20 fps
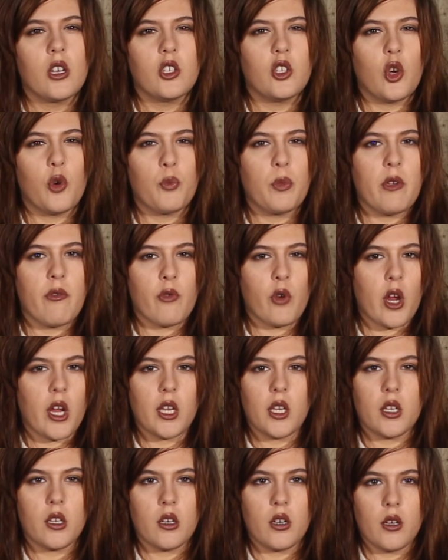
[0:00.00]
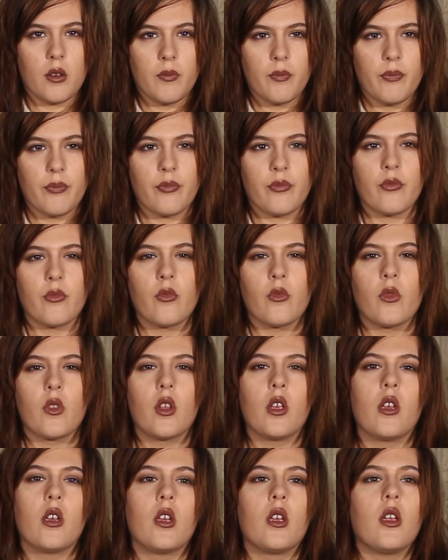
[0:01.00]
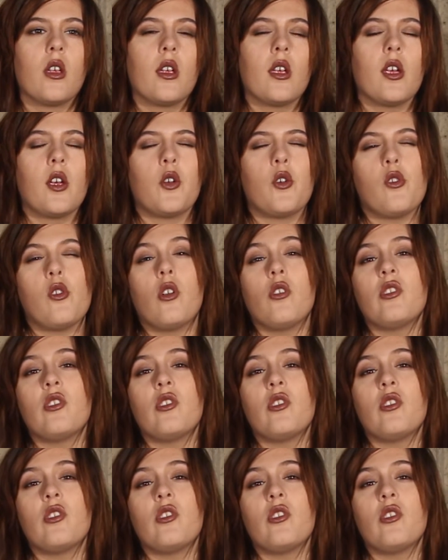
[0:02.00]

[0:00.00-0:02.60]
Don't be frightened. It'll